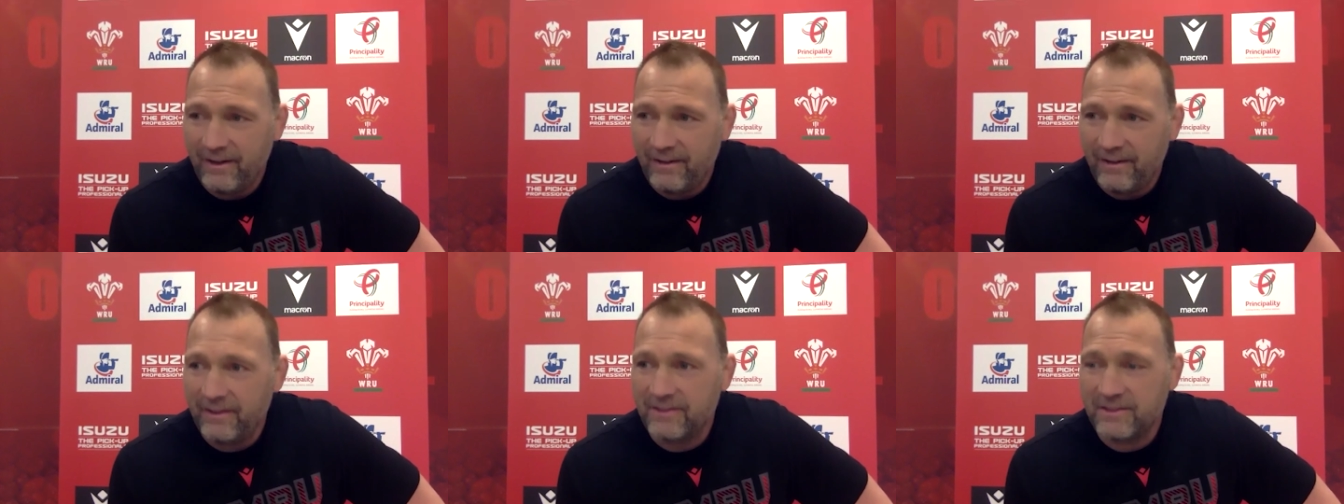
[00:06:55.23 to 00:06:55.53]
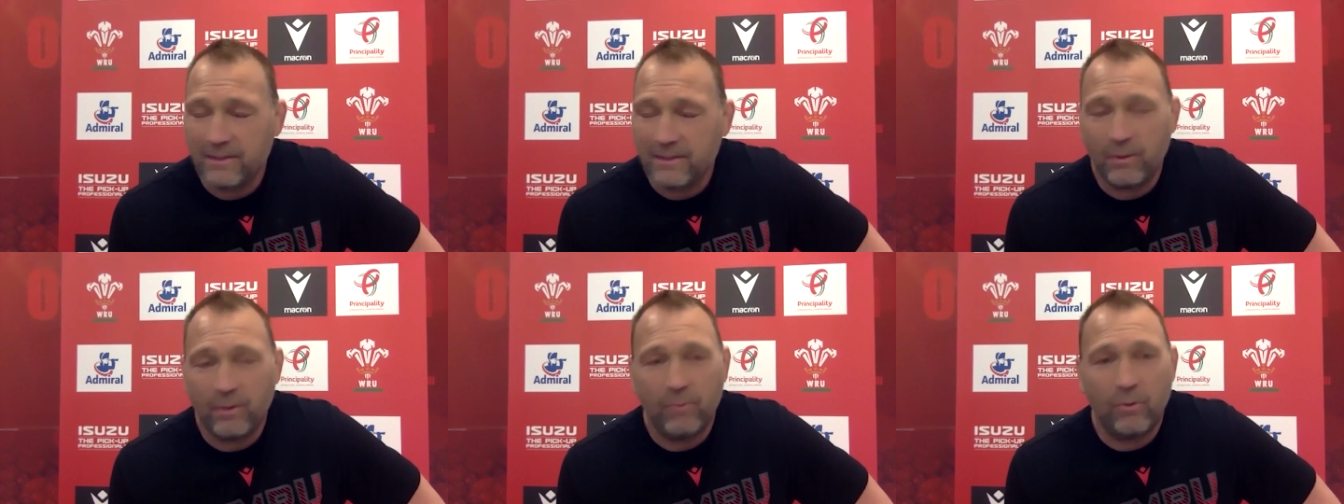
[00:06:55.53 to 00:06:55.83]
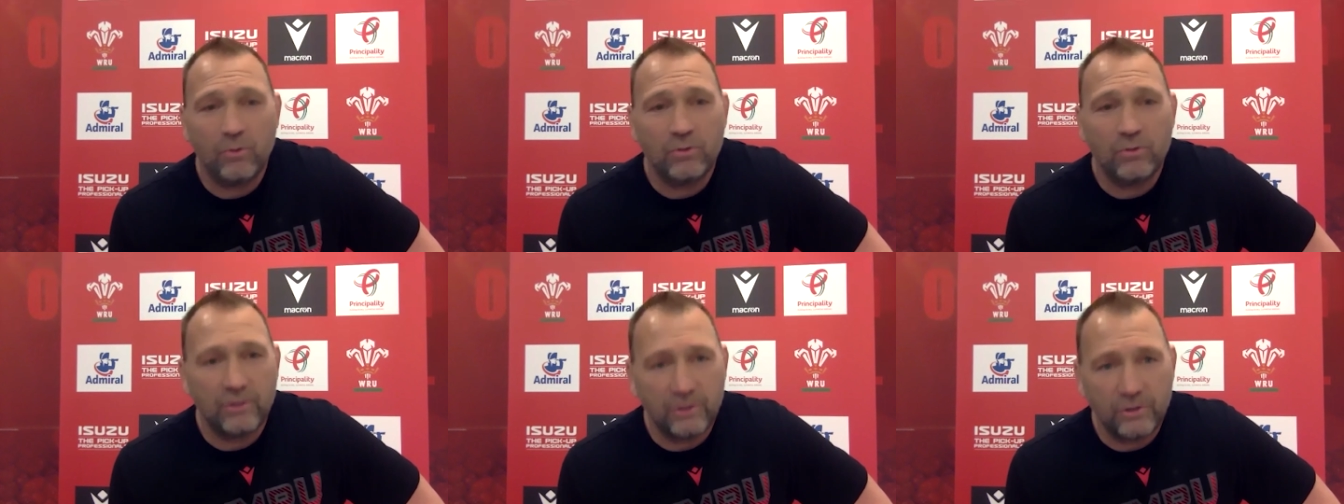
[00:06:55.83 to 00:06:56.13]
they're some of the
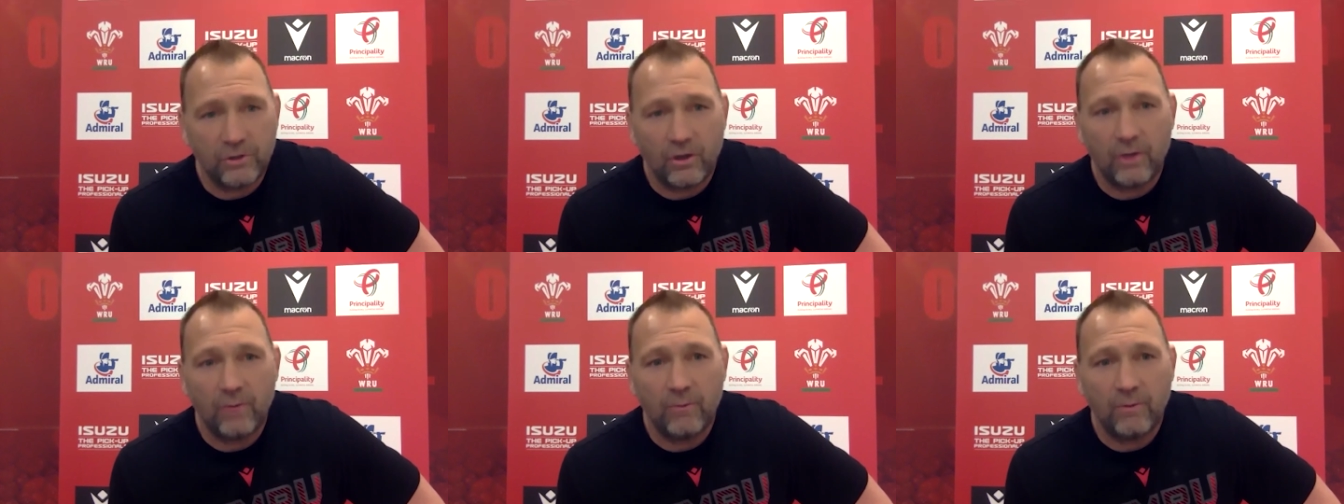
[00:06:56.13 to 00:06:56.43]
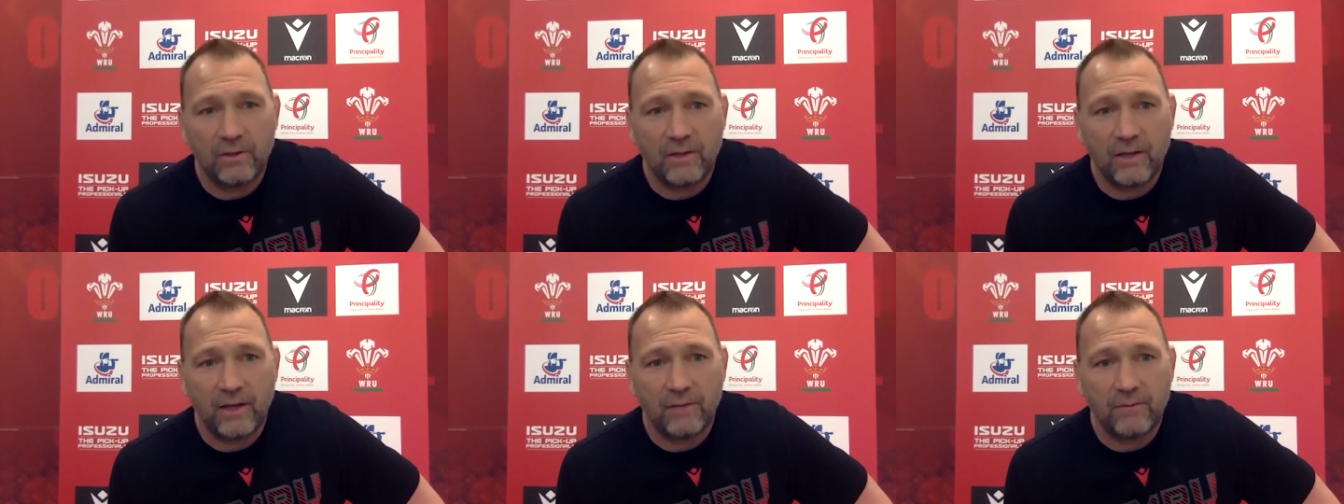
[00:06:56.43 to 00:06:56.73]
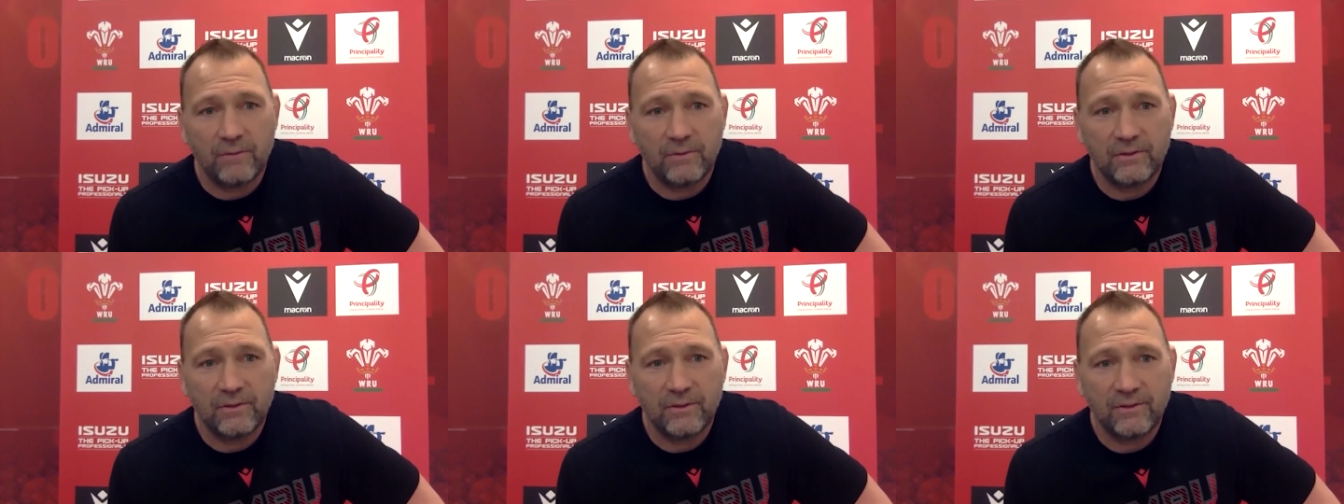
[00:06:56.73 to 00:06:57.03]
most enjoyable
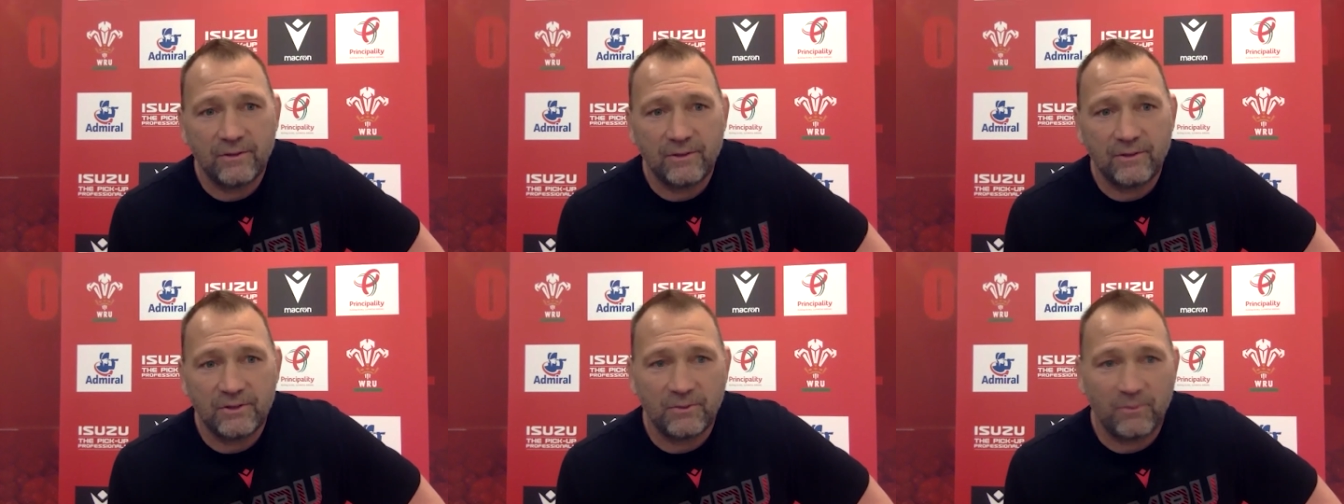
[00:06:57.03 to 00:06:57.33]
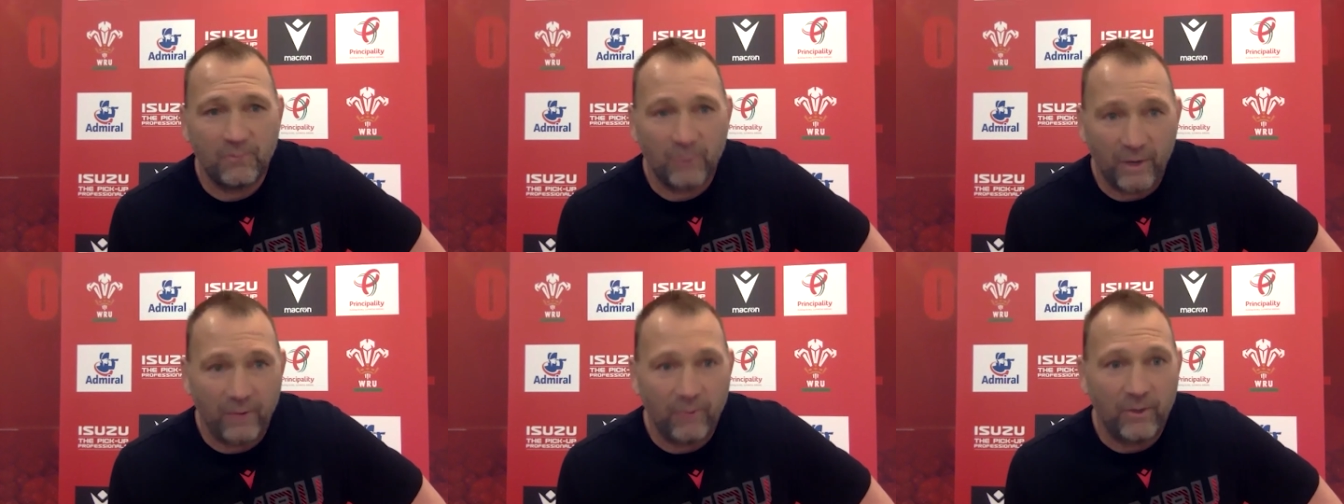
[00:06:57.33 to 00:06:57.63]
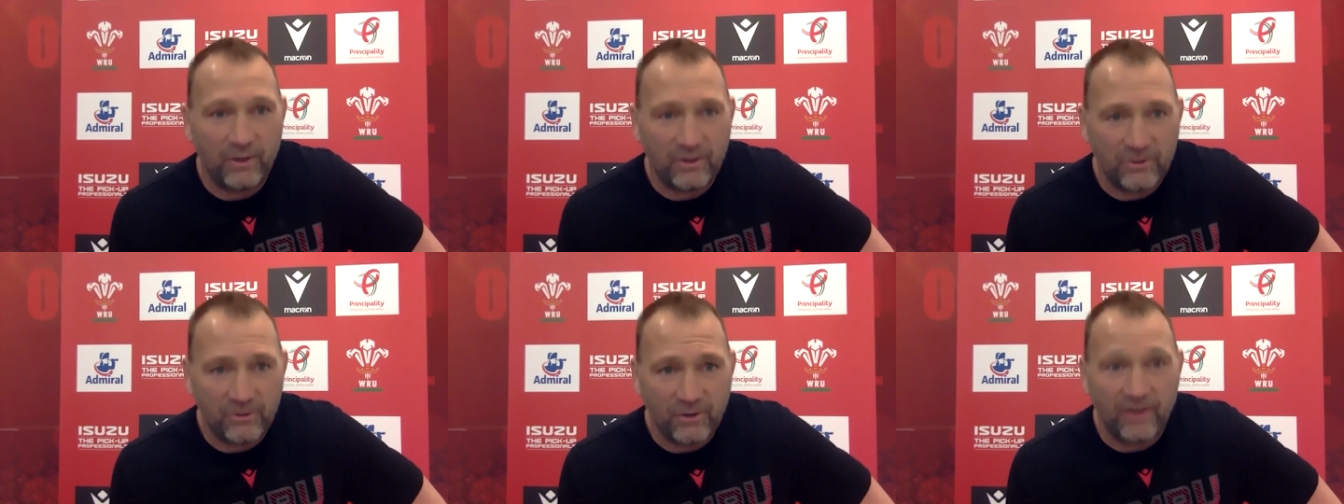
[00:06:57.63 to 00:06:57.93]
times because we're,
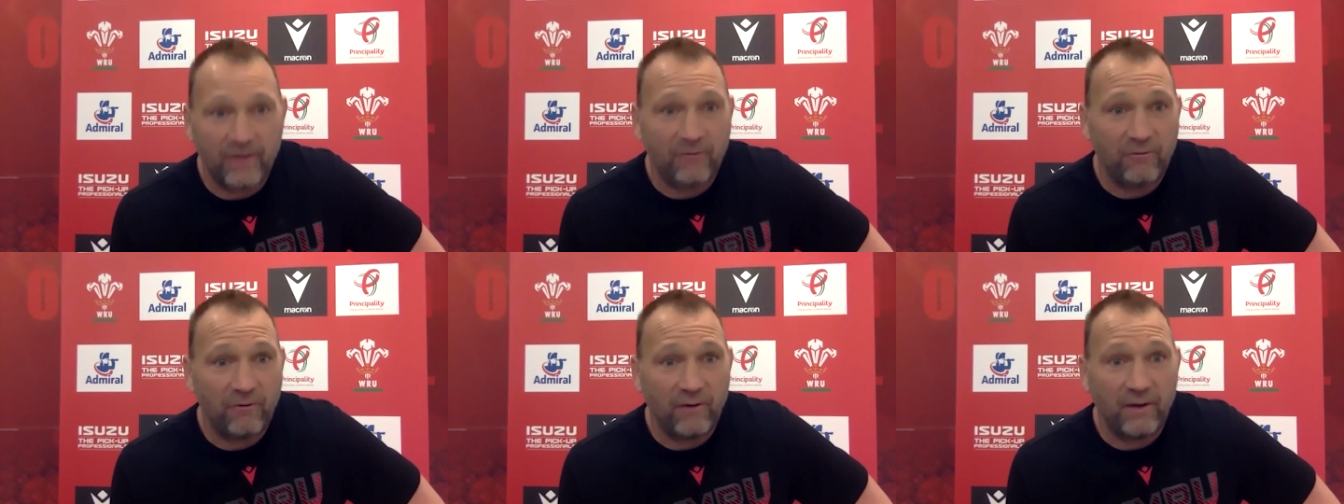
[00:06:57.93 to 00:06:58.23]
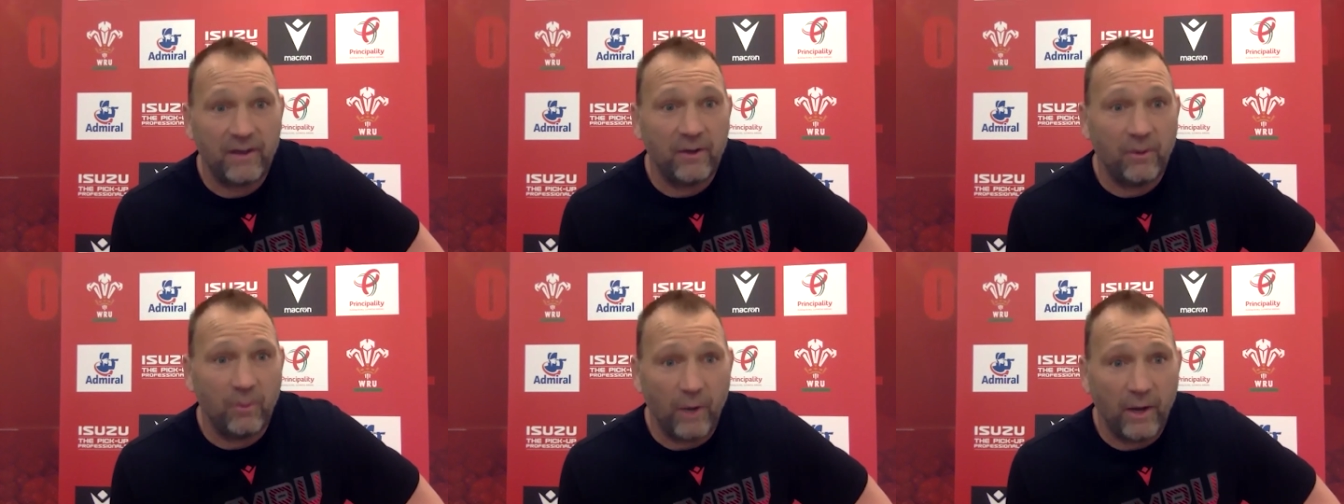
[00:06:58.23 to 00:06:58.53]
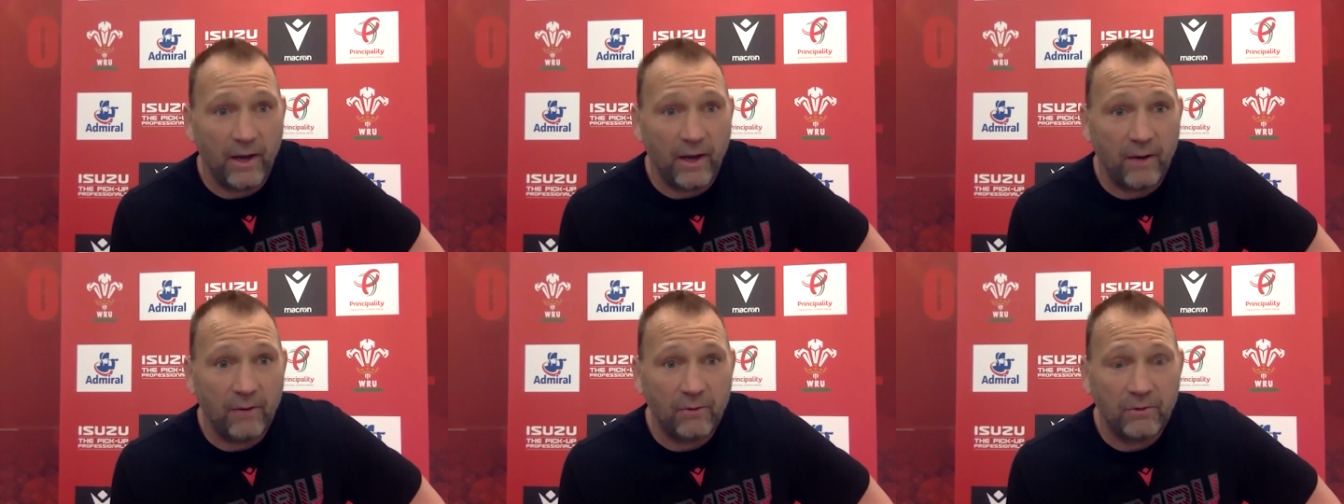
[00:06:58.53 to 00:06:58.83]
we're trying to find a
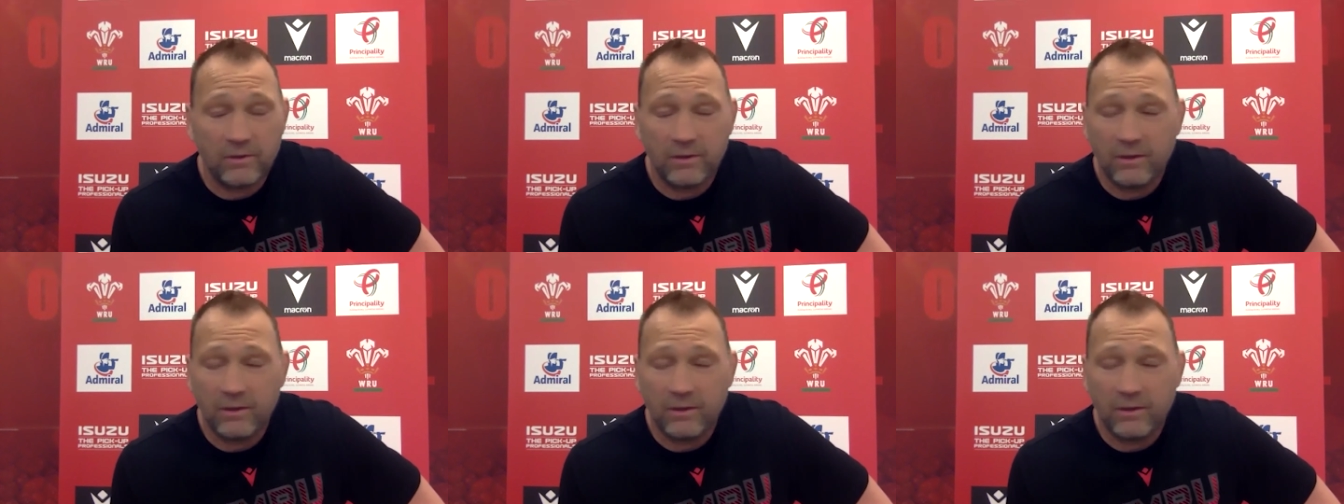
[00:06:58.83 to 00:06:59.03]
way out.